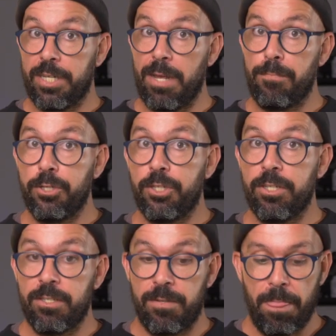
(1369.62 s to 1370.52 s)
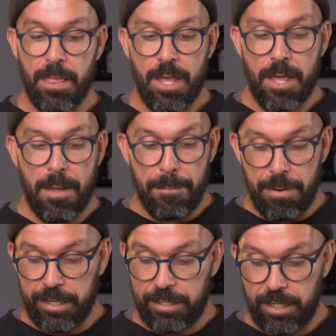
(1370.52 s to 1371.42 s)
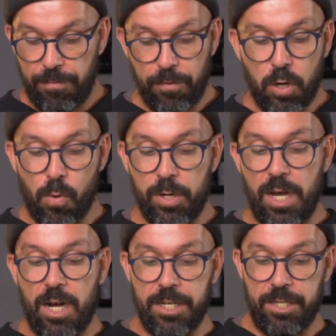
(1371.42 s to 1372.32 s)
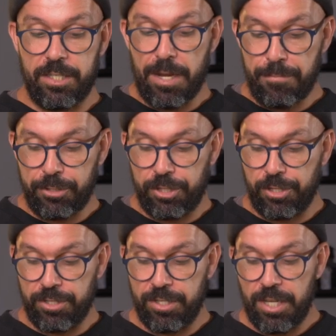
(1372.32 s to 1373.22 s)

temperatures, but if you go on harder temperatures,